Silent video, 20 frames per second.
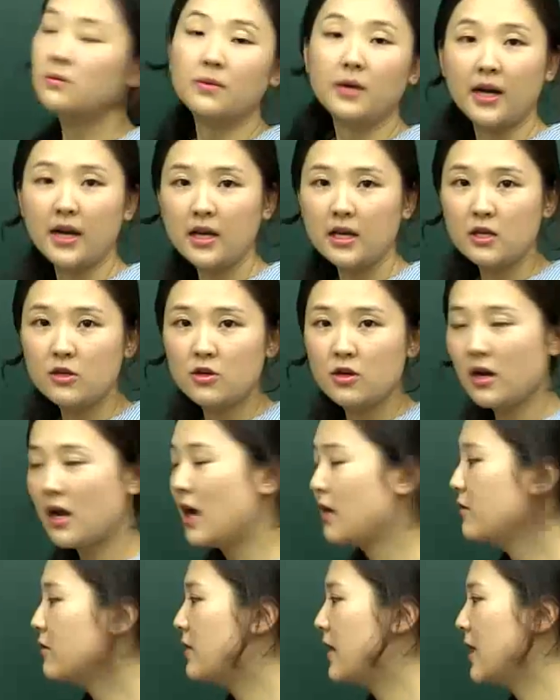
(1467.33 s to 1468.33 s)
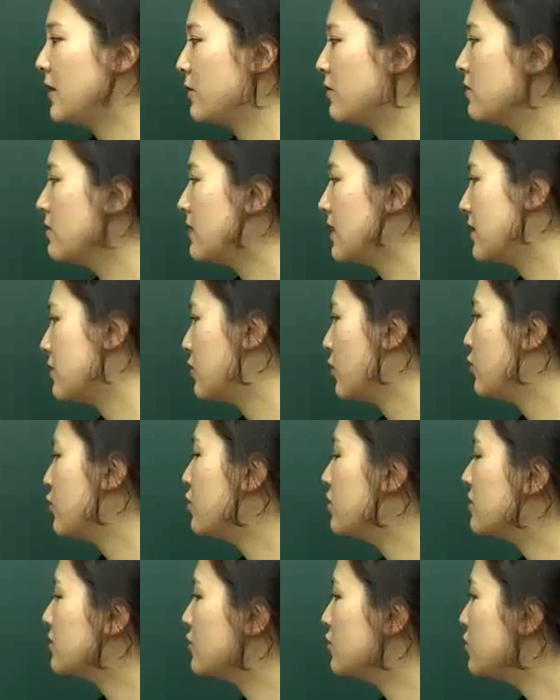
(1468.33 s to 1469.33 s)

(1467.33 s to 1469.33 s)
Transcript: right, in your calculator, like, so you